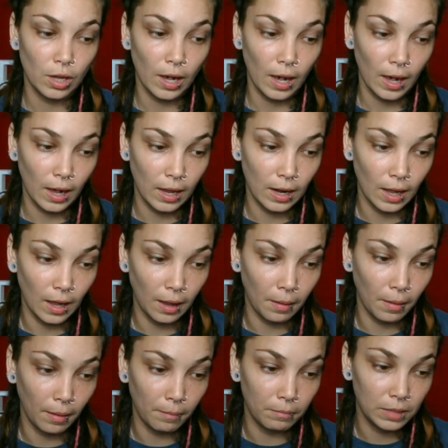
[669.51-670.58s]

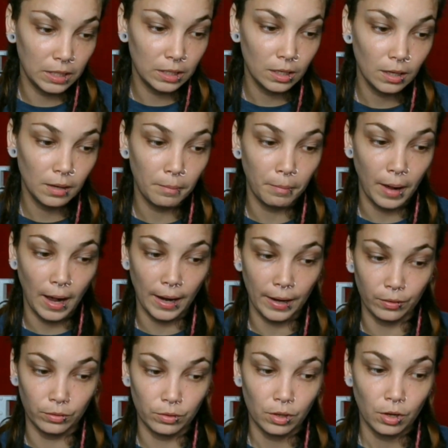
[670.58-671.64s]
and Mina
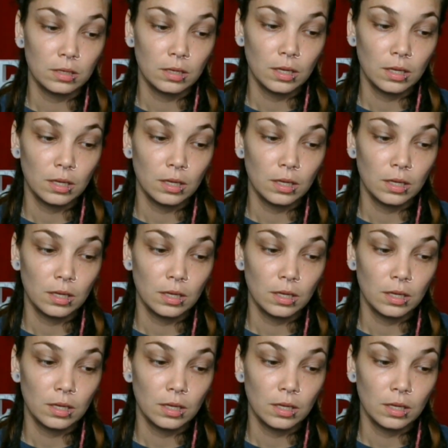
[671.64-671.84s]
Bile.